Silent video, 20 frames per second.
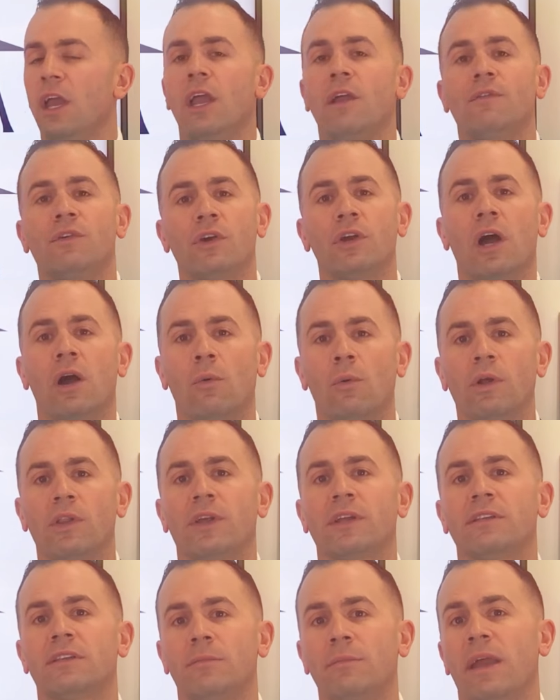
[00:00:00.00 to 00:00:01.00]
if you're not
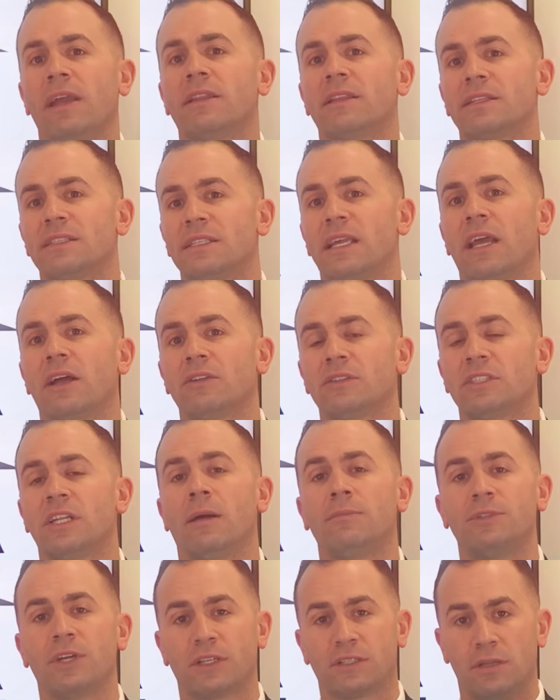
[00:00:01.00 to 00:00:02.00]
willing to make the sale
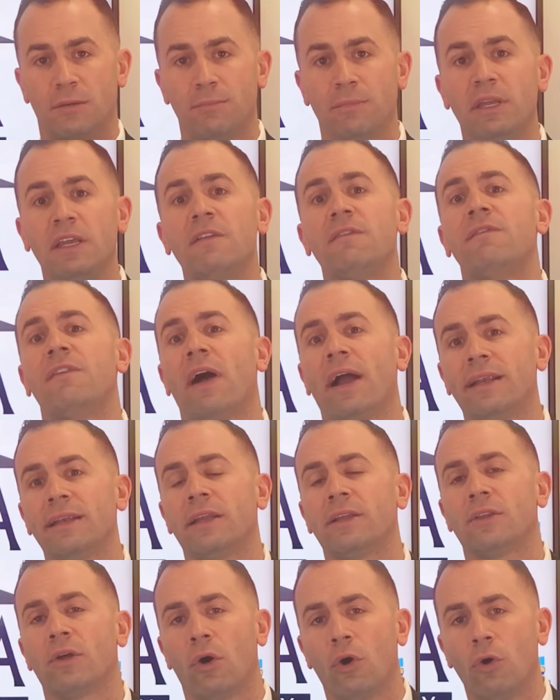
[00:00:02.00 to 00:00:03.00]
subject to me
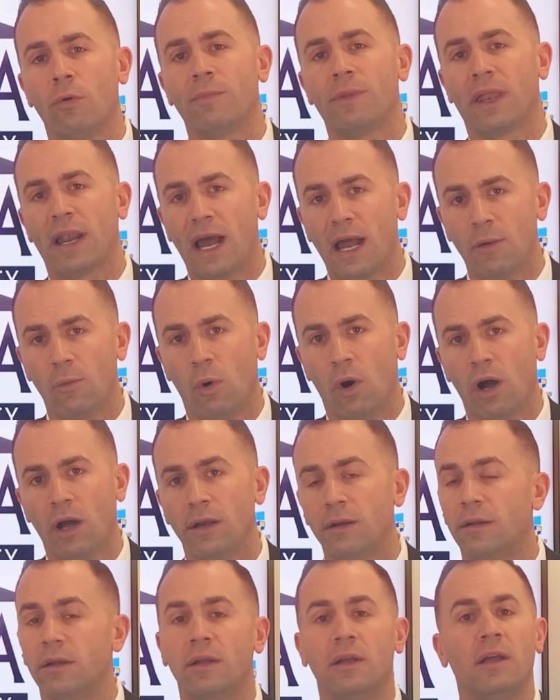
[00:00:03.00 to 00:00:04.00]
finding the home that I
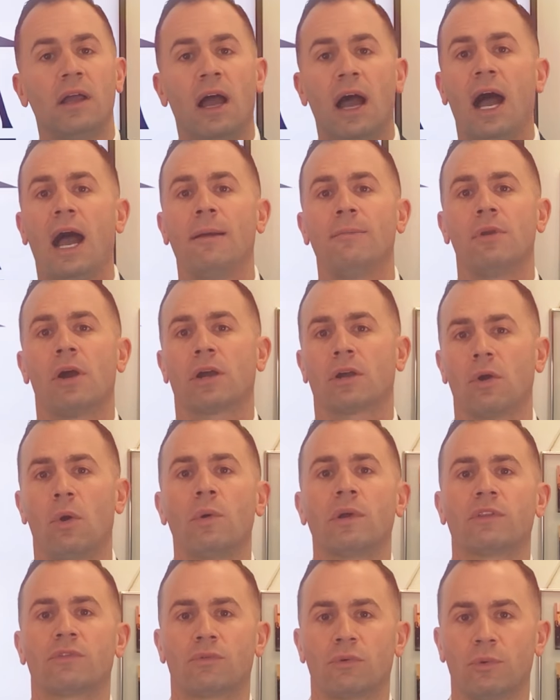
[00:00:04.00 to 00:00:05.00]
want, I'm not
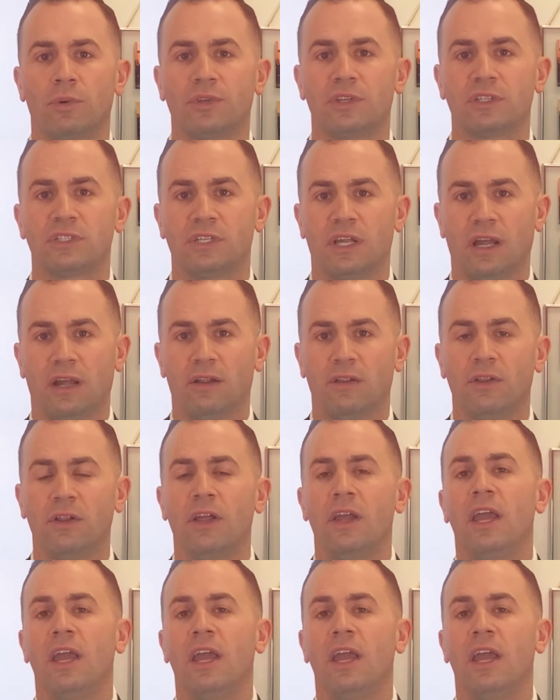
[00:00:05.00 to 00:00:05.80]
going through with the sale.